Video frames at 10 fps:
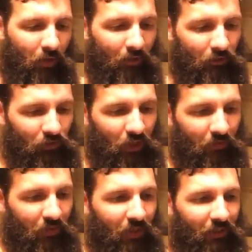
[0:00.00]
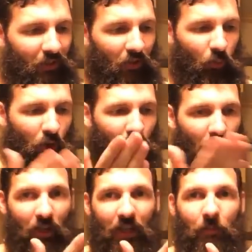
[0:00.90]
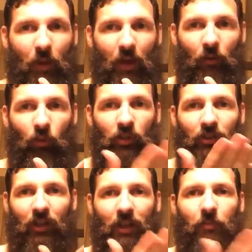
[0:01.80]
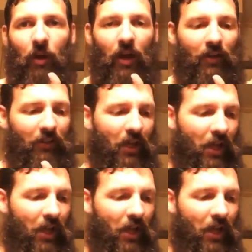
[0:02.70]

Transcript: stiffness of where you're going to impact, where it's going to impact,